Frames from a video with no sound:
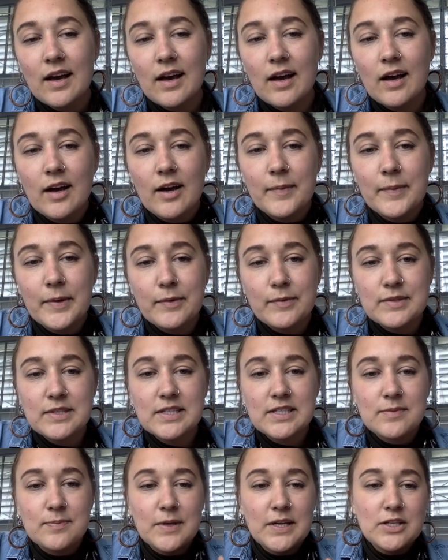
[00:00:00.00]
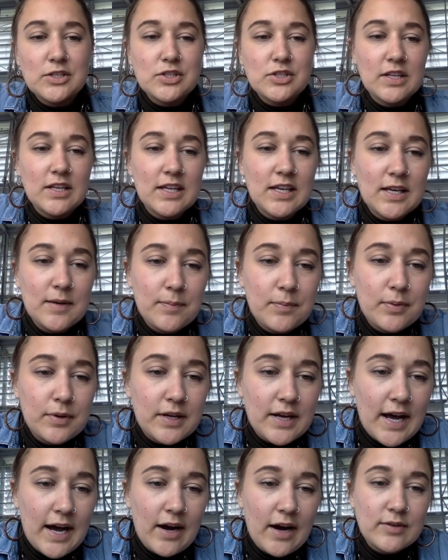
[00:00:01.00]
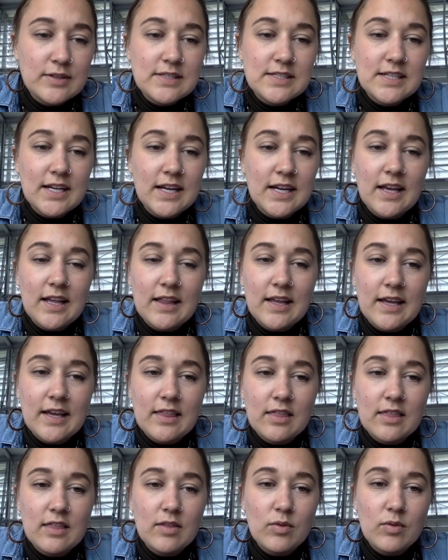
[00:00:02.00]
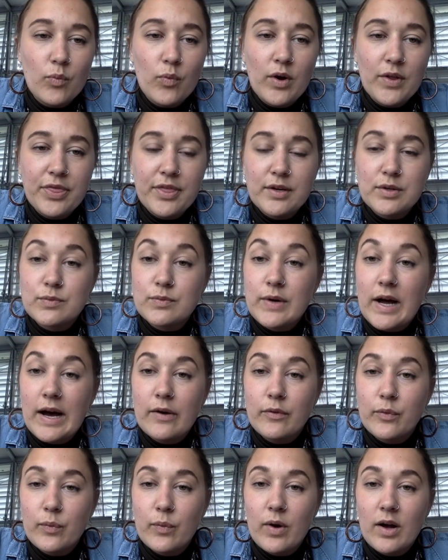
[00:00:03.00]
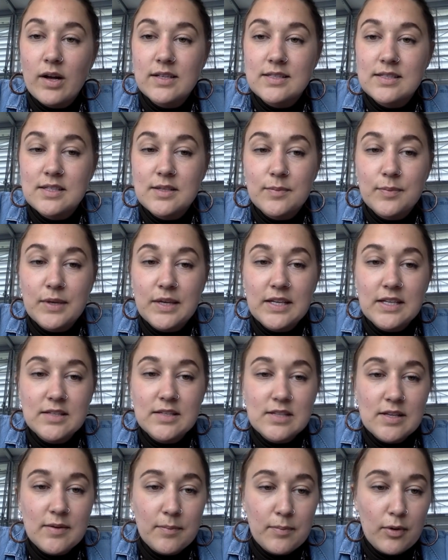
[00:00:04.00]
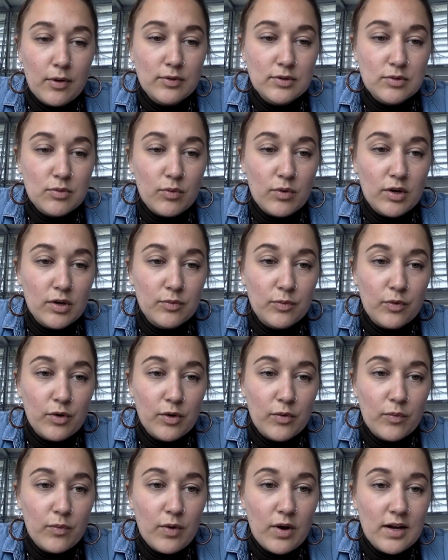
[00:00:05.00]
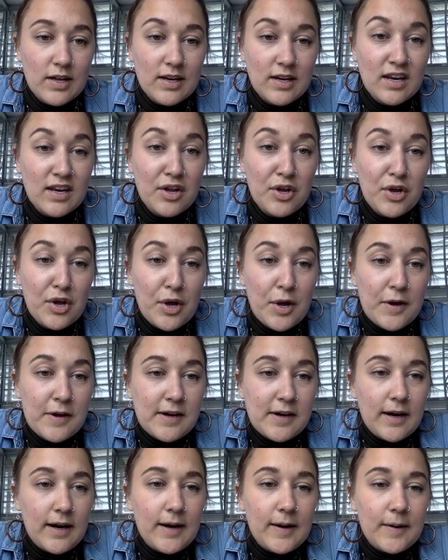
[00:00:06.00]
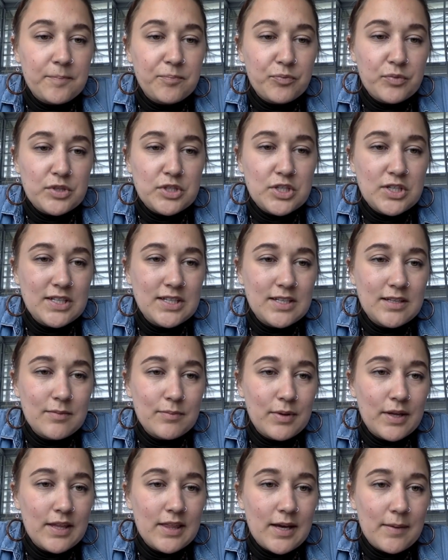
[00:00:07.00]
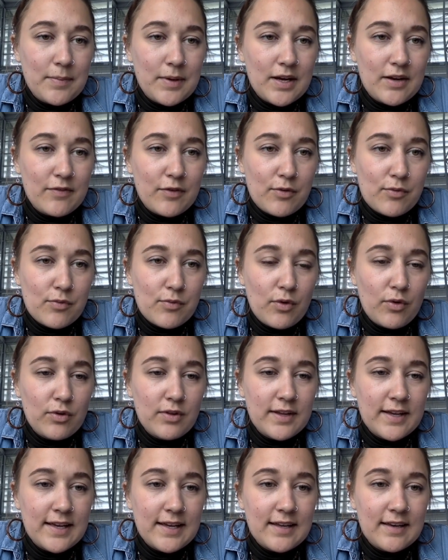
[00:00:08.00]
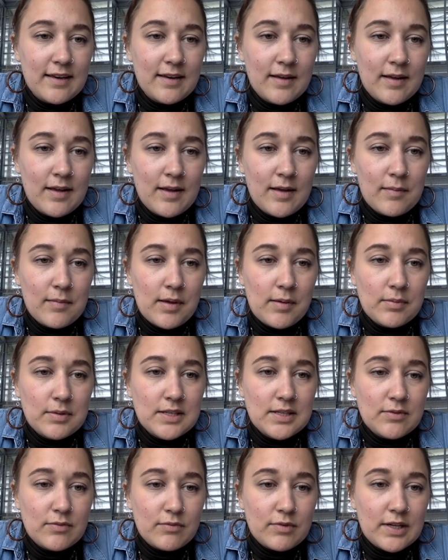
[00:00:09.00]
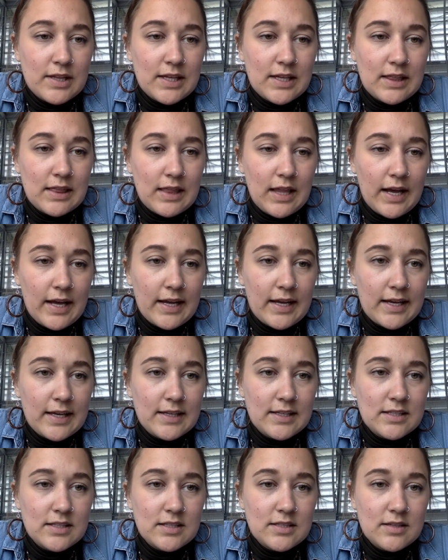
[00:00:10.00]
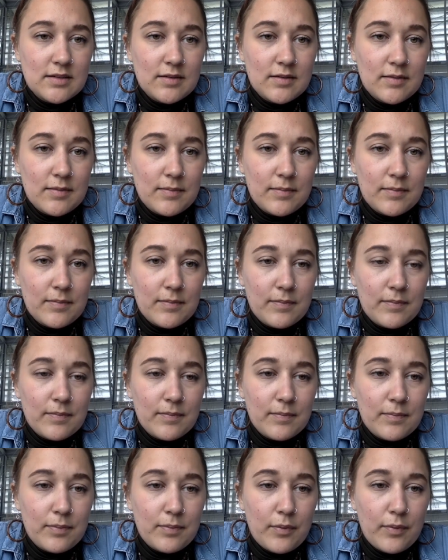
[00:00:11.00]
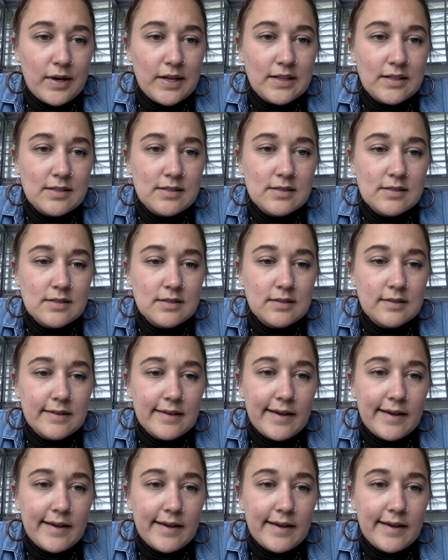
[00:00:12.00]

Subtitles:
It was a speech that he put out stating like what the route was to peace post World War I, which he didn't play that big of a role in. People didn't really like his points.